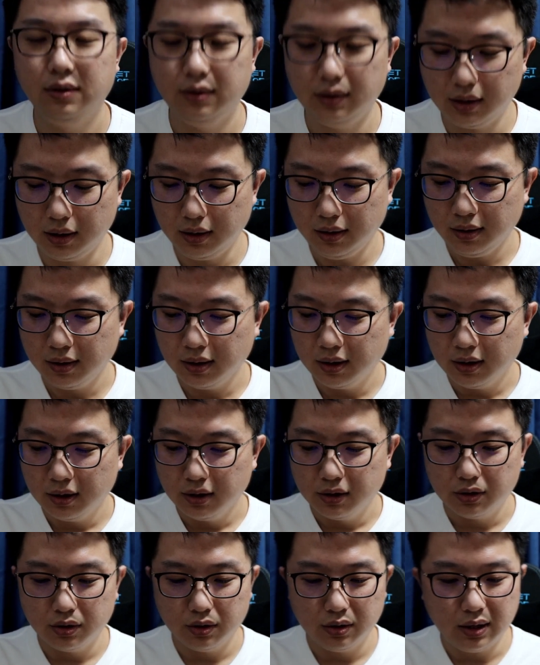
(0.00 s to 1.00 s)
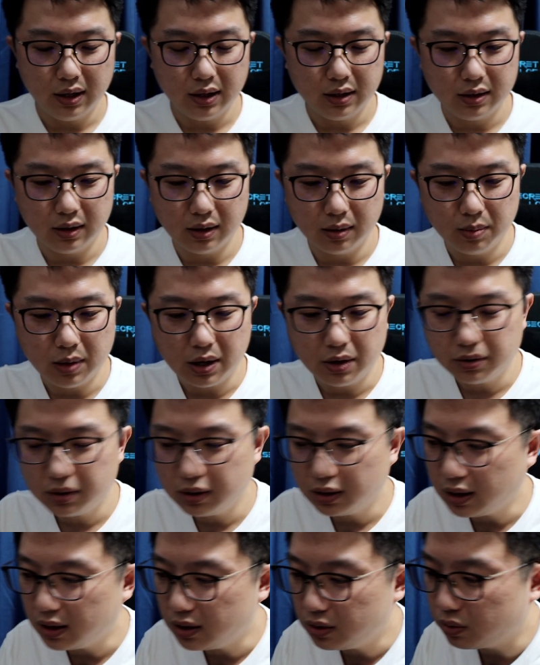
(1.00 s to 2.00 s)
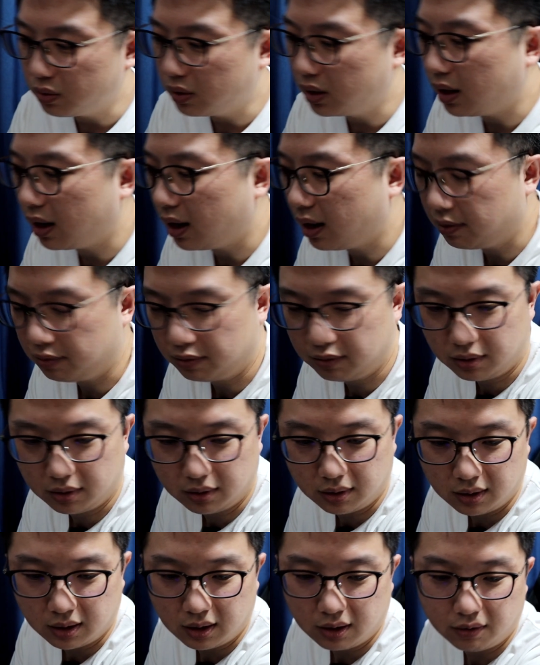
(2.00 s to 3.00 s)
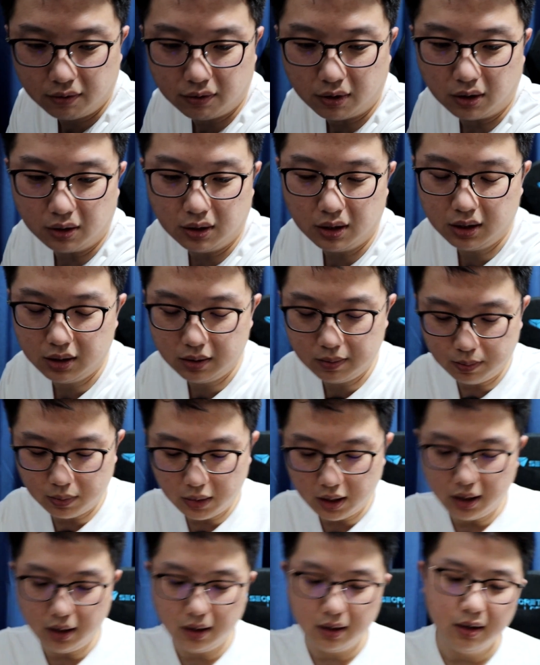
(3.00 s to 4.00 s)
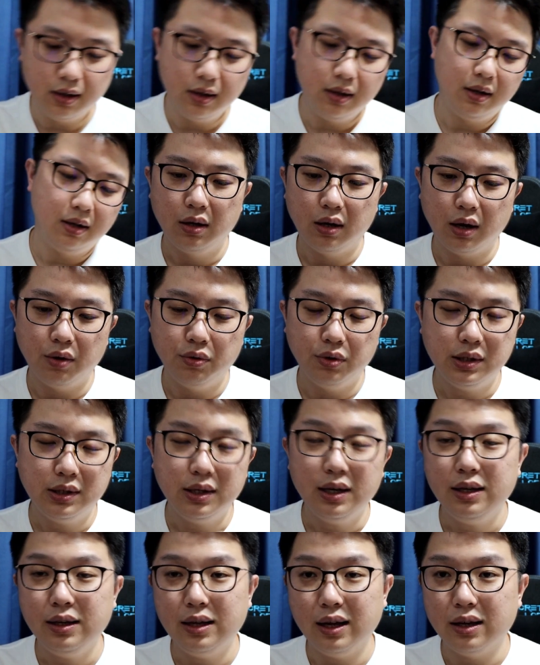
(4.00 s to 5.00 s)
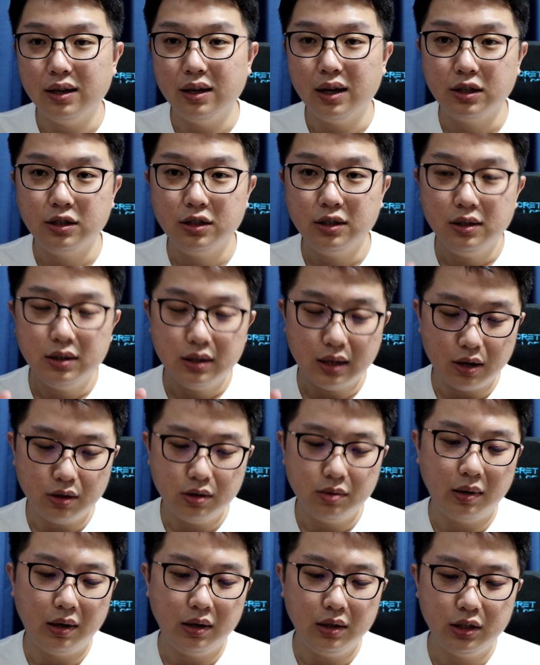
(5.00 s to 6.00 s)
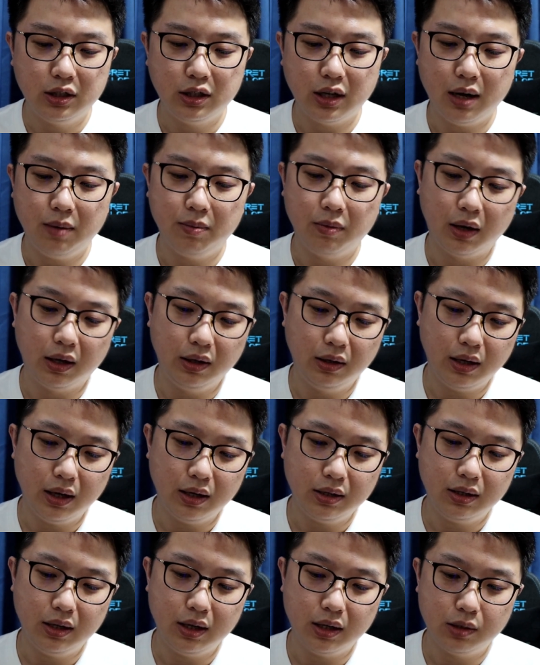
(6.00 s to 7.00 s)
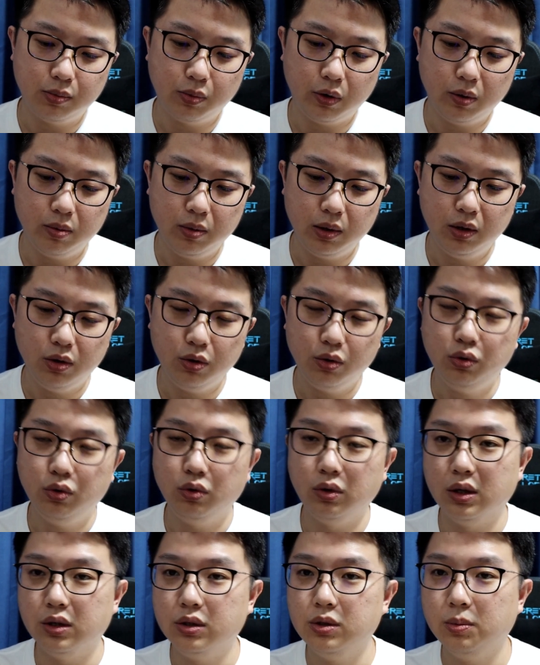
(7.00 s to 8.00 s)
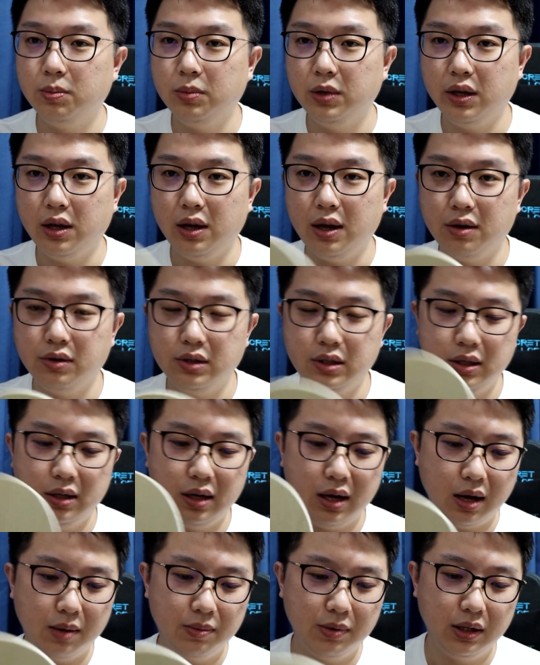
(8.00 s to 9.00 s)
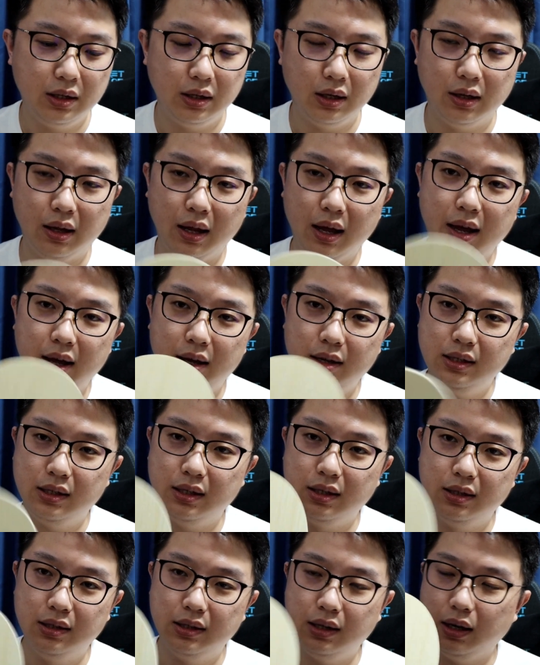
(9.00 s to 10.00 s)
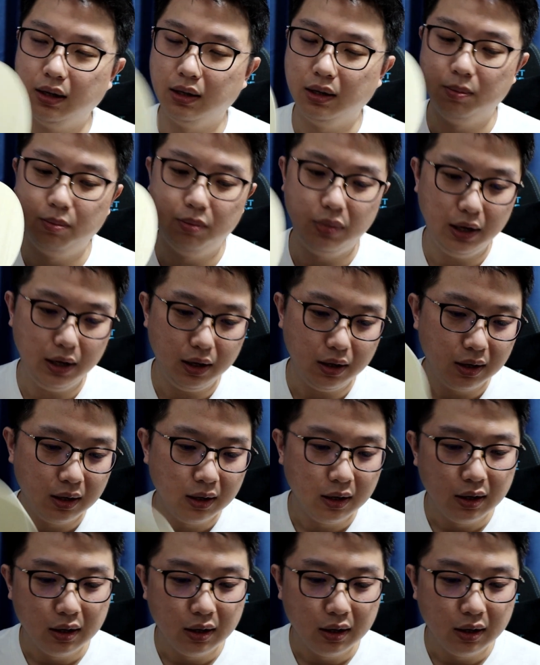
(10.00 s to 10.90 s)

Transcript: Okay, so that's the bounce test we have for this blade. I would say that it actually sounds very sharp. I guess that's probably due to the Super ALC carbon it has inside the blade.